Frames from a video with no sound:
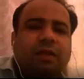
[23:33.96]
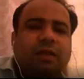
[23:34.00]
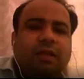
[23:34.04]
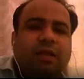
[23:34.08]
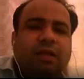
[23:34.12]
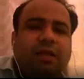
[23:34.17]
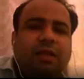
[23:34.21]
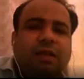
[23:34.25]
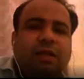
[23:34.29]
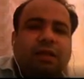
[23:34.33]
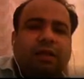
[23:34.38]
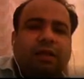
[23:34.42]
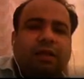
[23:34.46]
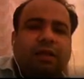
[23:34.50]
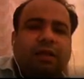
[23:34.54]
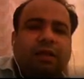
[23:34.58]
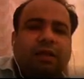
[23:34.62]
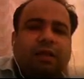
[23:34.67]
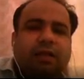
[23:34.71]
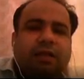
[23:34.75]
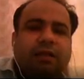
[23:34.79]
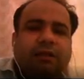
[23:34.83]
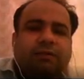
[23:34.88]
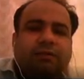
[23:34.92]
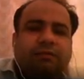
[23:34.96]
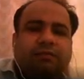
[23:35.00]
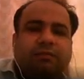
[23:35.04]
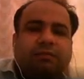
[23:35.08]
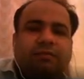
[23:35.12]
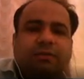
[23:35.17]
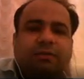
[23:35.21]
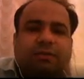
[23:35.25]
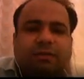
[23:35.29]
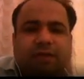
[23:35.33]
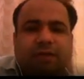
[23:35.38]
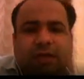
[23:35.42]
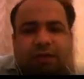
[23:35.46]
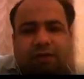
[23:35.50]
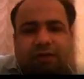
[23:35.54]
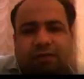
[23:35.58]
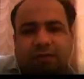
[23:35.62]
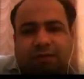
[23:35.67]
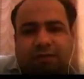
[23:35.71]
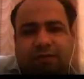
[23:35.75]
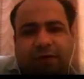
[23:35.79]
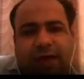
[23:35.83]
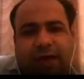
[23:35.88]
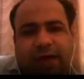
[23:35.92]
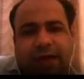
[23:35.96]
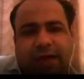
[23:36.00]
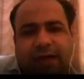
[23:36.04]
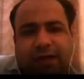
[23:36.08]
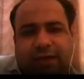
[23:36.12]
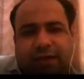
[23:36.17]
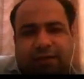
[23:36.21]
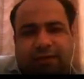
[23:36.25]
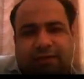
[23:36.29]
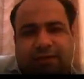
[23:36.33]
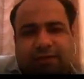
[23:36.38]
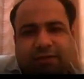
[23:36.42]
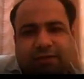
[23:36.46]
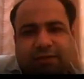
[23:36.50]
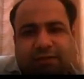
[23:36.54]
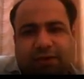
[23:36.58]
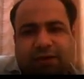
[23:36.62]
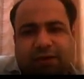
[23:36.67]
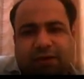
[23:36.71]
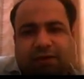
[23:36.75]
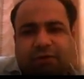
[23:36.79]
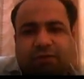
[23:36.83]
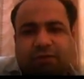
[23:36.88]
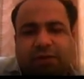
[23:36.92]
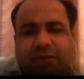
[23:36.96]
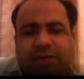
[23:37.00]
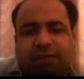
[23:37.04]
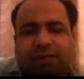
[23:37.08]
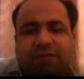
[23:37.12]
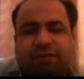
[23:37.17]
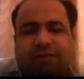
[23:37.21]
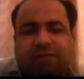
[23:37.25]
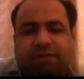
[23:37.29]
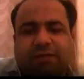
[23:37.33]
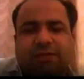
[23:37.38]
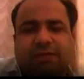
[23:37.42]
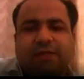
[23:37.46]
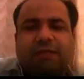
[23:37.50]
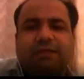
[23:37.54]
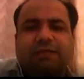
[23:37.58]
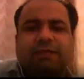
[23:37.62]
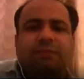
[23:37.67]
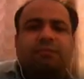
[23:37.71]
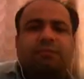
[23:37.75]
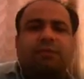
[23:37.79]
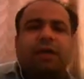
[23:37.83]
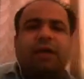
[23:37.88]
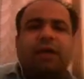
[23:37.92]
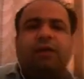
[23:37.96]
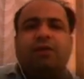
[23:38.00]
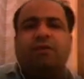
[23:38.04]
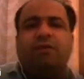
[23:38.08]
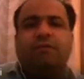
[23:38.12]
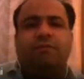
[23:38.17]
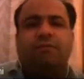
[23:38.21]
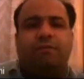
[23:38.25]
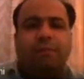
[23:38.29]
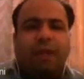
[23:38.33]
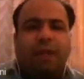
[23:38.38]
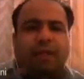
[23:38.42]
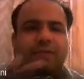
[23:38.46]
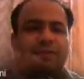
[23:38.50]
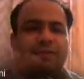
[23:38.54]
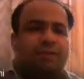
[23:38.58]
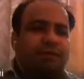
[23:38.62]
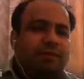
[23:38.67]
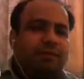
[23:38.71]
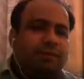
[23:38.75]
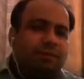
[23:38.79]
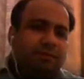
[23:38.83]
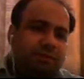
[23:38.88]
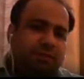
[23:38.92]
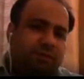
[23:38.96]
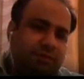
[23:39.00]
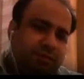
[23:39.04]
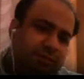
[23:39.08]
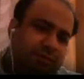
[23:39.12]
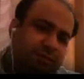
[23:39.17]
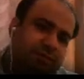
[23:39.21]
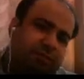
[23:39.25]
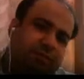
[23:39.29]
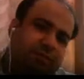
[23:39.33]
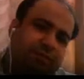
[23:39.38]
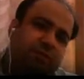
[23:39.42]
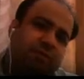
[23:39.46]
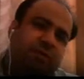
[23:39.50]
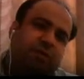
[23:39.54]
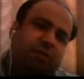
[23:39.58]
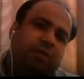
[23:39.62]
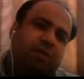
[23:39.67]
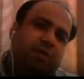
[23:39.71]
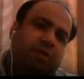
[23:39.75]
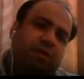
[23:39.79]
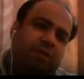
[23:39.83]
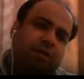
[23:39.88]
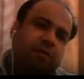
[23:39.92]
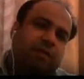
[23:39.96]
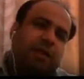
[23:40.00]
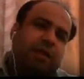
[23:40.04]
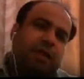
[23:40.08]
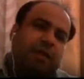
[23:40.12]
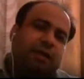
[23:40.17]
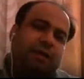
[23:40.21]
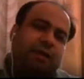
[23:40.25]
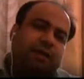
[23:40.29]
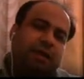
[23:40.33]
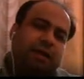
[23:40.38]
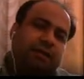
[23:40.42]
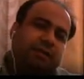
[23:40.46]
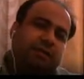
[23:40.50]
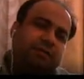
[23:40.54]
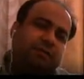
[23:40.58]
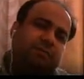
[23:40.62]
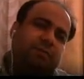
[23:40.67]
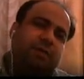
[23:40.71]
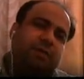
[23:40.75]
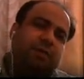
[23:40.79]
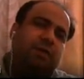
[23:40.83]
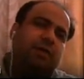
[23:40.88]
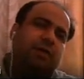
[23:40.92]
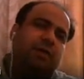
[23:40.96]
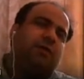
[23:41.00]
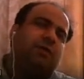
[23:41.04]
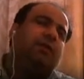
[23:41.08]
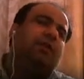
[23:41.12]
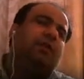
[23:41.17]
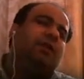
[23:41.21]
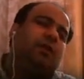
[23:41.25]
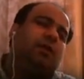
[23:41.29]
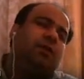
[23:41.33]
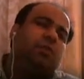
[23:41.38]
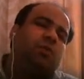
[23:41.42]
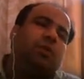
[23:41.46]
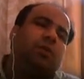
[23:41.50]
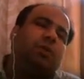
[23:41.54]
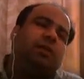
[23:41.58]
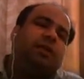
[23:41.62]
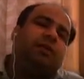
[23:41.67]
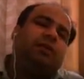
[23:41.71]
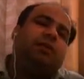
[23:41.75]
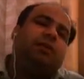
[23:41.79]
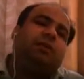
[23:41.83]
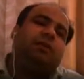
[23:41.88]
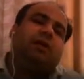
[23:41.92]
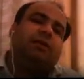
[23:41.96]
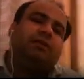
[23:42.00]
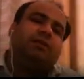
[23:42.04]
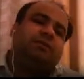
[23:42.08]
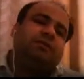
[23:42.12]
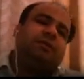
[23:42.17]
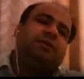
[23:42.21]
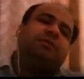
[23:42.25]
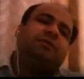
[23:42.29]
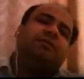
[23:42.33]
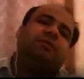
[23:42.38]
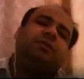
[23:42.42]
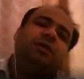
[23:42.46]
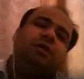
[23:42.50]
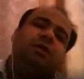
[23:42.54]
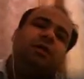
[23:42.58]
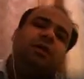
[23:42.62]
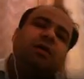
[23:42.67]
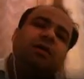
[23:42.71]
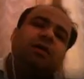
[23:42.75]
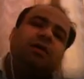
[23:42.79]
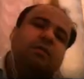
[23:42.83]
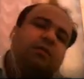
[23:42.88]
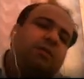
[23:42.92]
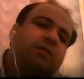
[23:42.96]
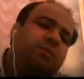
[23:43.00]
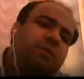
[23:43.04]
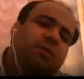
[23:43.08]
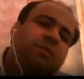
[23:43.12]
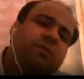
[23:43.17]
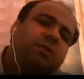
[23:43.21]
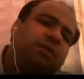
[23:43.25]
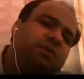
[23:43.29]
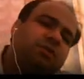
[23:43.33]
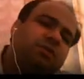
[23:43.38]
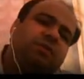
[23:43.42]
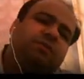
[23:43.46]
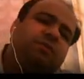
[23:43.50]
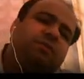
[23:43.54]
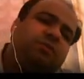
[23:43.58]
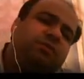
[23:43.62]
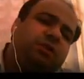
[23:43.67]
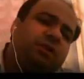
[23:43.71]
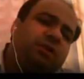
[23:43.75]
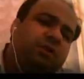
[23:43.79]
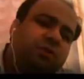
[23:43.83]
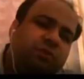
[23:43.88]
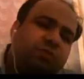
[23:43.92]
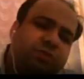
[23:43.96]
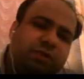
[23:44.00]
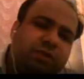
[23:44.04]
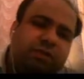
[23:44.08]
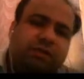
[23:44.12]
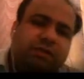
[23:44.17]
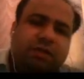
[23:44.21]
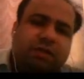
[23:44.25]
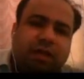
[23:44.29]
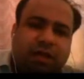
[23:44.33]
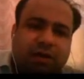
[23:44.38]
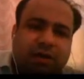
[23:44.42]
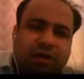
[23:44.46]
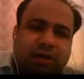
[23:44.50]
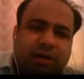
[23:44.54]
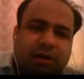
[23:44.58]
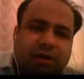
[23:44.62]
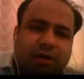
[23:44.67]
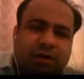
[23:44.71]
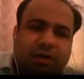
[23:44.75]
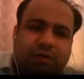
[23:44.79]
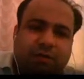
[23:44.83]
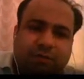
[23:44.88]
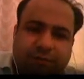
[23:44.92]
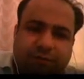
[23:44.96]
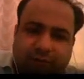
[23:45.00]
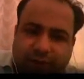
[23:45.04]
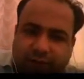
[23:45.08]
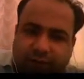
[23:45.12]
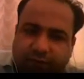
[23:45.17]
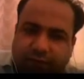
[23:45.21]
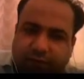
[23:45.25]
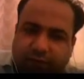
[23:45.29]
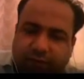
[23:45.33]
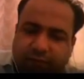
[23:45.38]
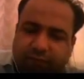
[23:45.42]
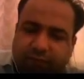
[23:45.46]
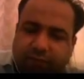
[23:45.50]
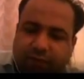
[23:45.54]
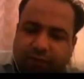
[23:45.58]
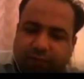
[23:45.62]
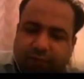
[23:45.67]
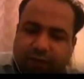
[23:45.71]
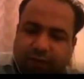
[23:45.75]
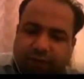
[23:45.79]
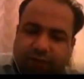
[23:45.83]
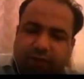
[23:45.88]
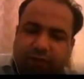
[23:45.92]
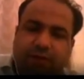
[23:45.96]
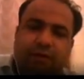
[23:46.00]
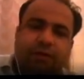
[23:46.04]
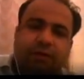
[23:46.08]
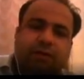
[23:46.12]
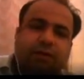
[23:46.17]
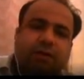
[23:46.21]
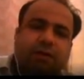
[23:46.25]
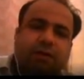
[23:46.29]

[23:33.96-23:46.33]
Uh, See why it is different. You can see some kind of patches that has been included in the casting. The properties of those inclusions are different from the metal,